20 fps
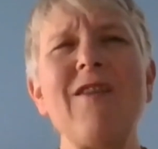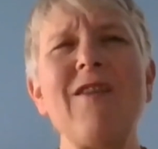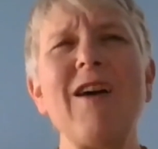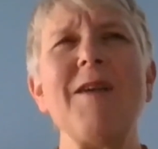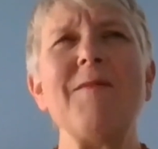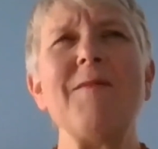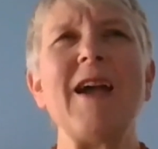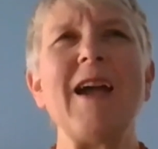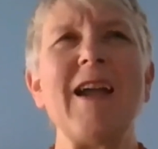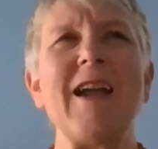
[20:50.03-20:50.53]

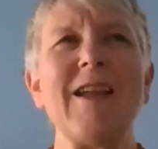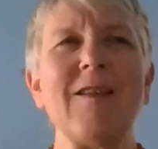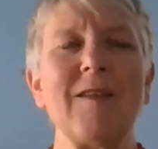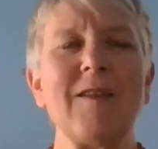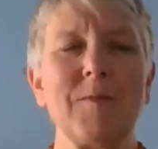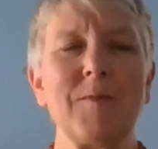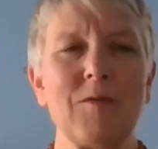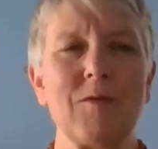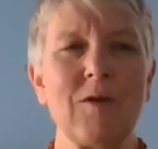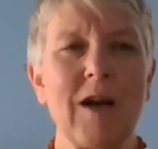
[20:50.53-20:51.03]
hate
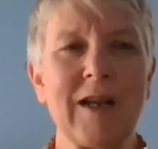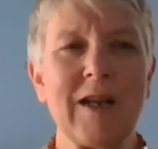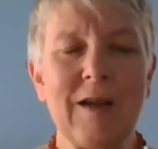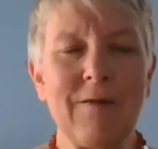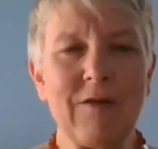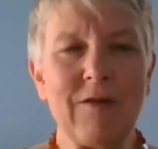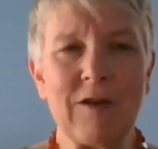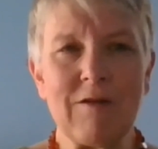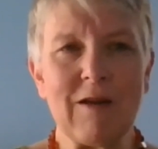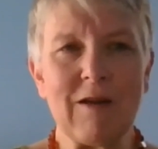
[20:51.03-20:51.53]
sport. I
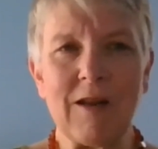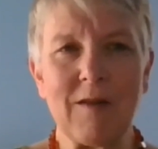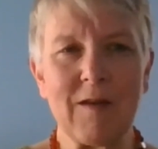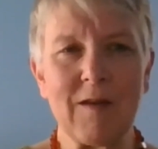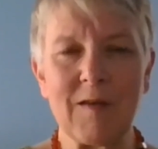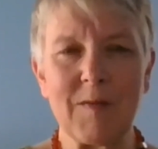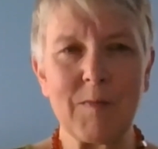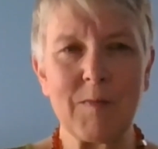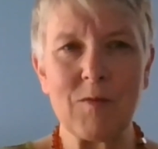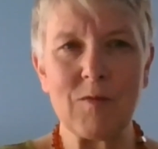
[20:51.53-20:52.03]
never do anything
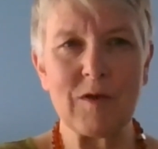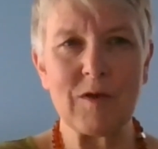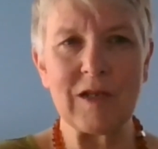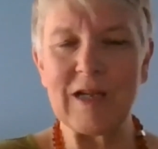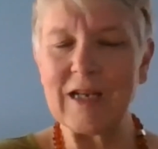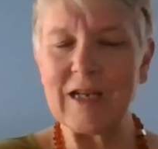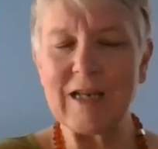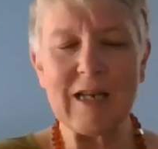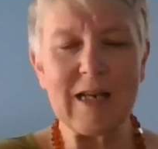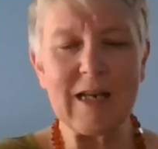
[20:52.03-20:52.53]
sporty.
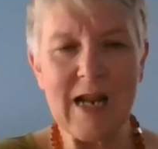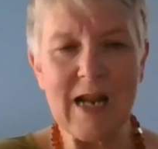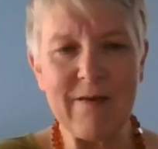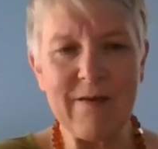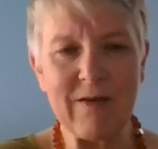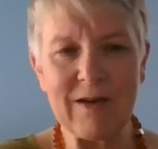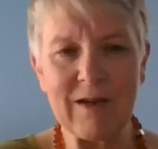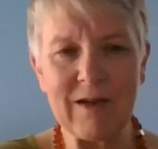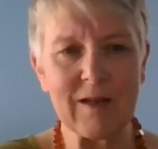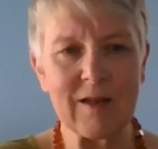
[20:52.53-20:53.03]
I
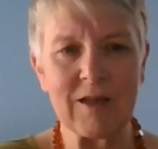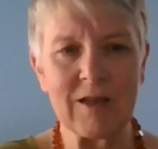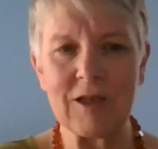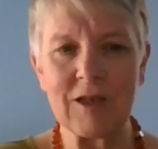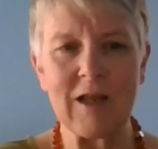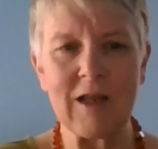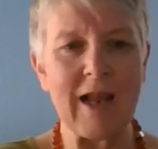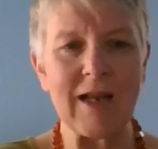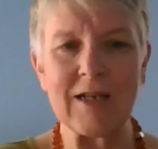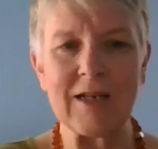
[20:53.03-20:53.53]
never
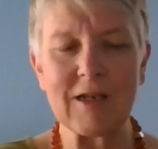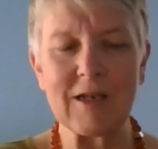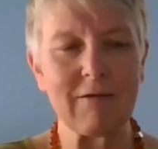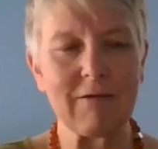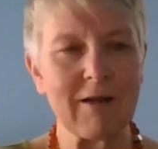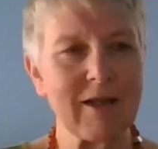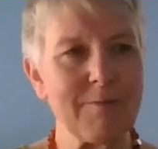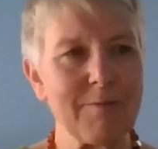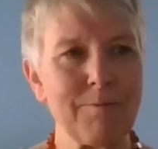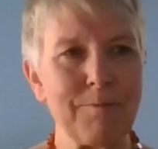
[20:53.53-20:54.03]
enter
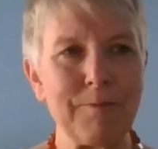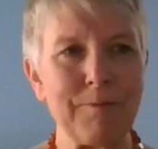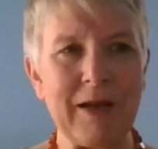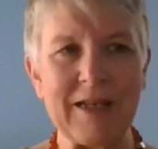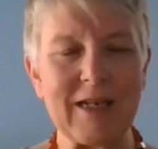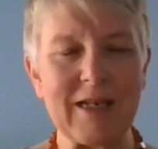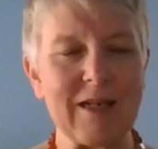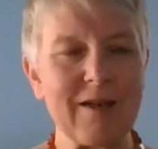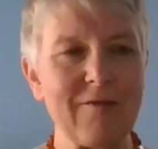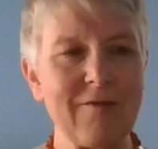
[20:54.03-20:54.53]
a
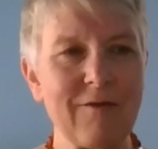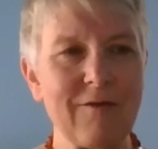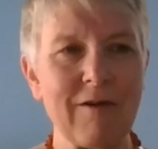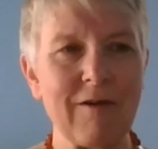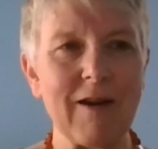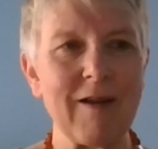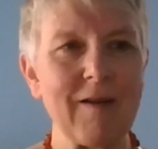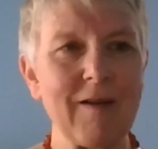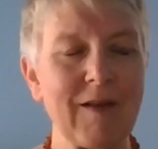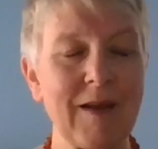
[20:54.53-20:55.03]
competitive
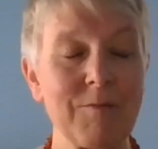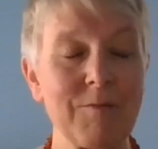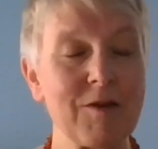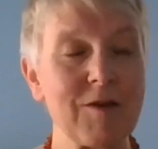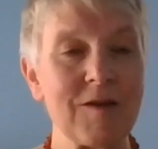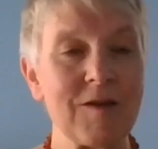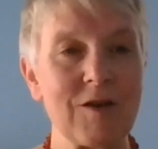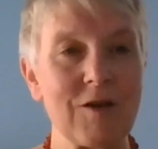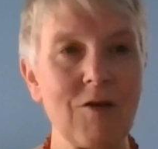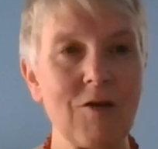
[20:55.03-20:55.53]
race. I'm
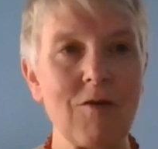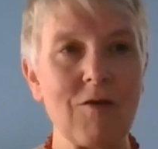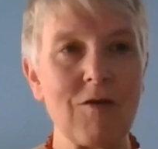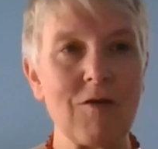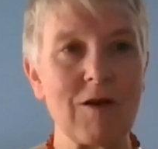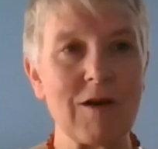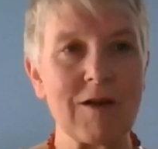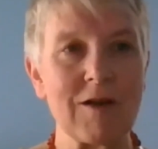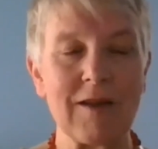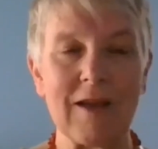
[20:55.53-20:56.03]
just not
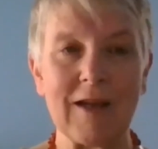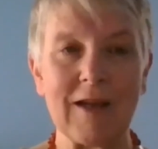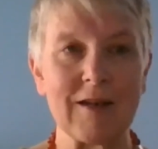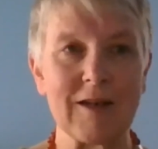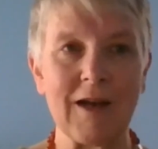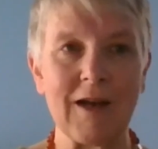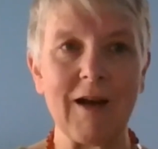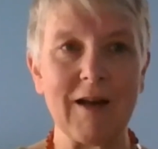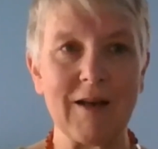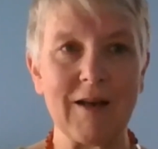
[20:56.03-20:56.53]
that
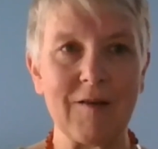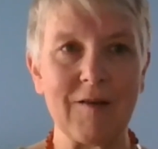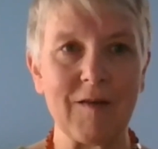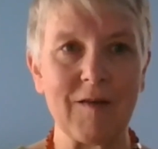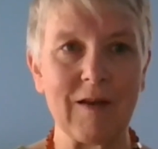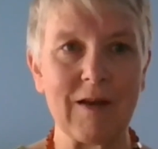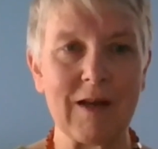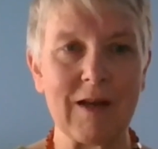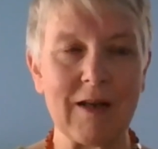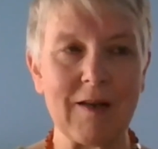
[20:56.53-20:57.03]
kind of
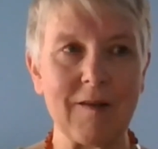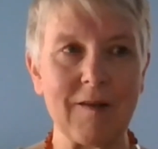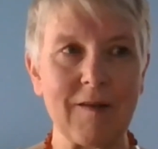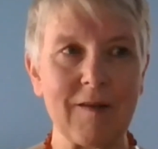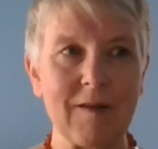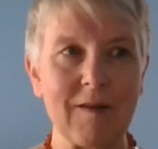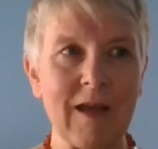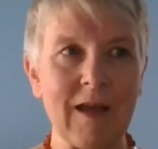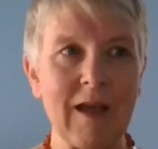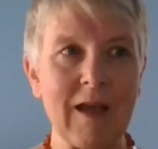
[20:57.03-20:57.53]

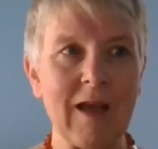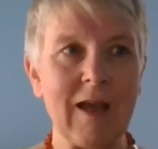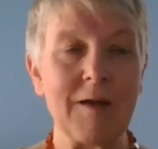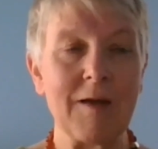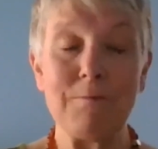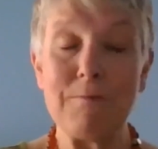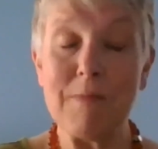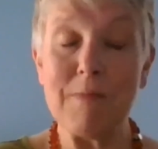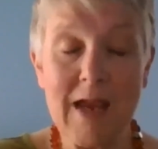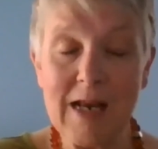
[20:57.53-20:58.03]
cyclist.
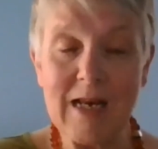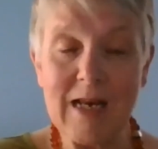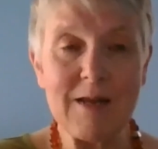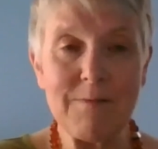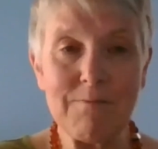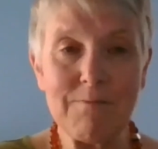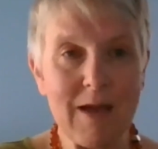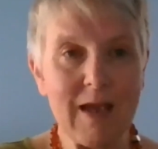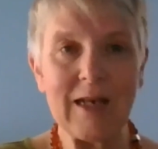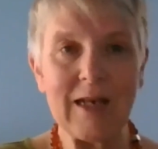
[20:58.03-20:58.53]

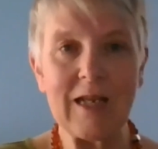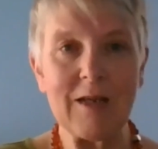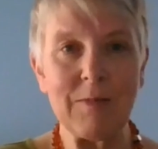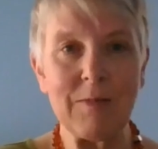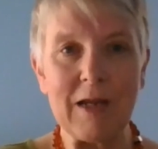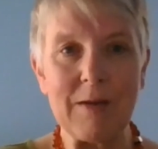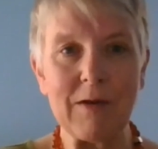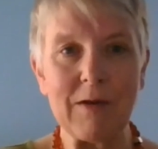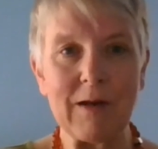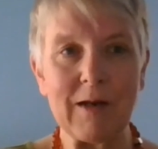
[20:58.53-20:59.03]
Many
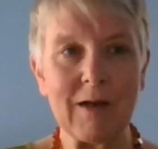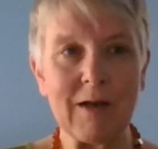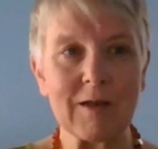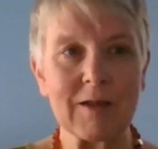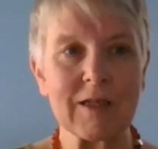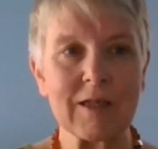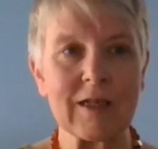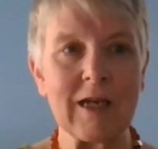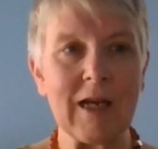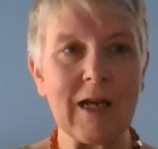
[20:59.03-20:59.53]
people
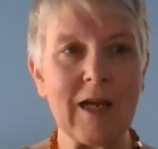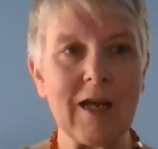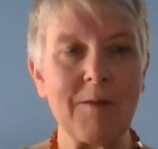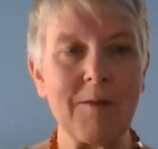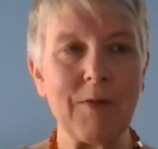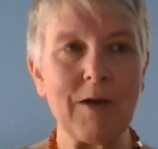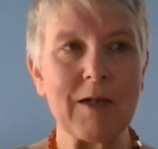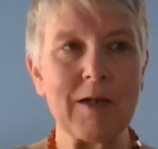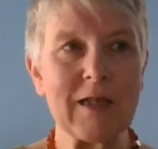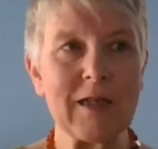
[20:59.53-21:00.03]
aren't.
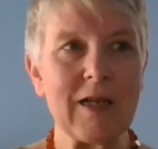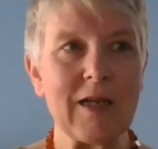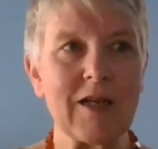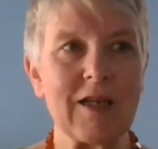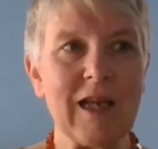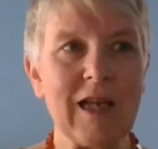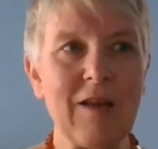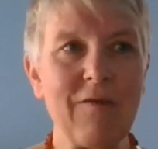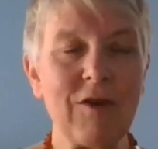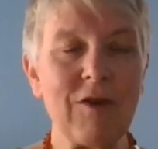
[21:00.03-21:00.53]
But
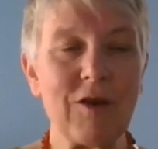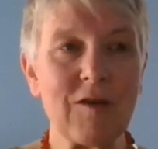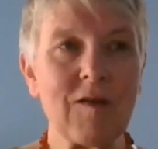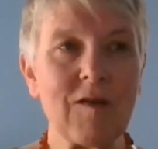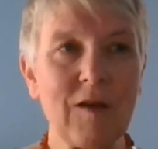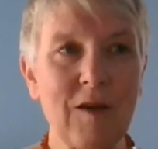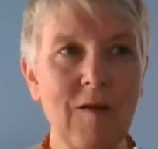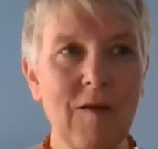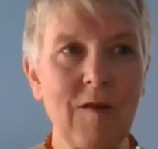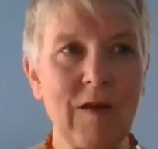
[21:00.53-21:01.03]
even
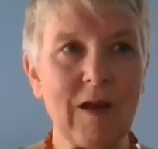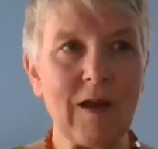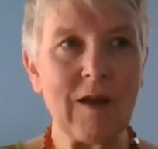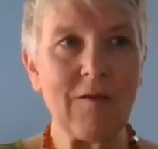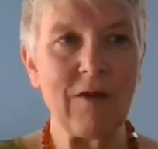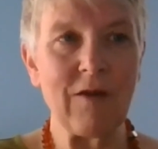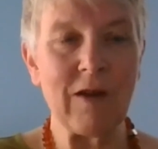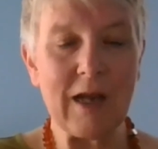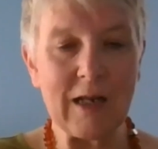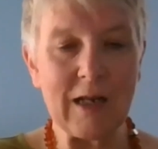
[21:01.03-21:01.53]
just using
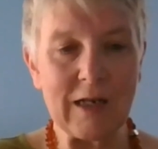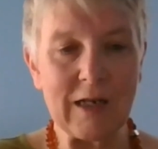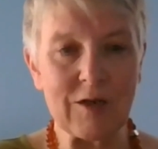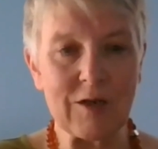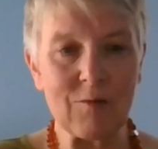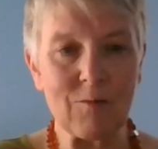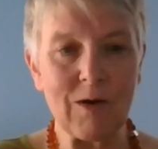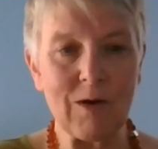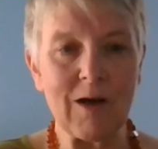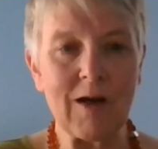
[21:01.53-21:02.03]
it for getting
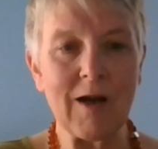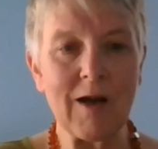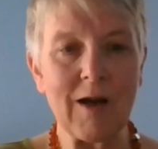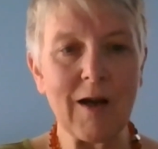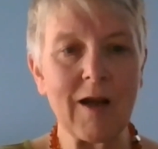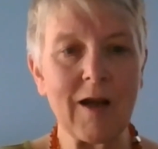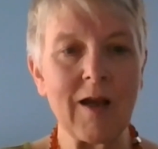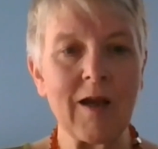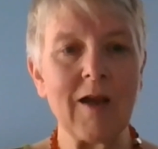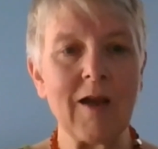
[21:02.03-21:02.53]
to
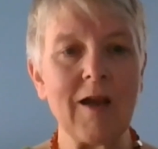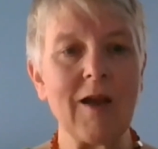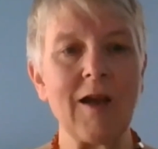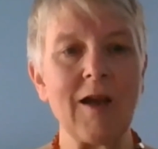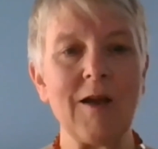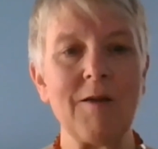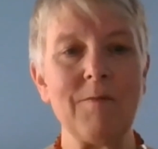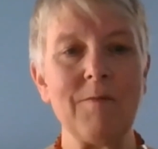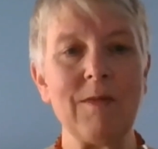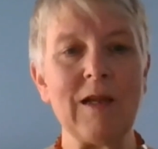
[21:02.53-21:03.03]
work,
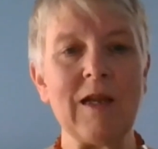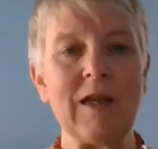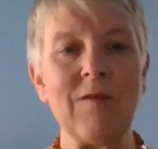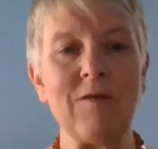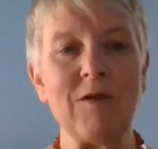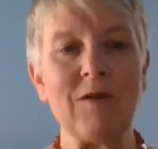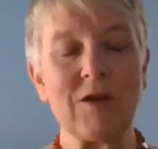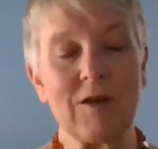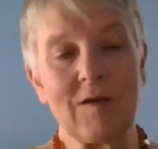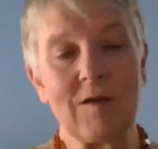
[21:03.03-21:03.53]

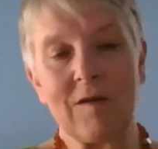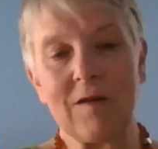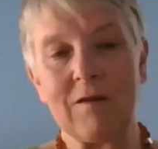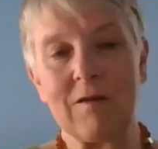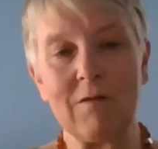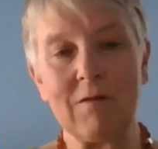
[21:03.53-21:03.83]
even just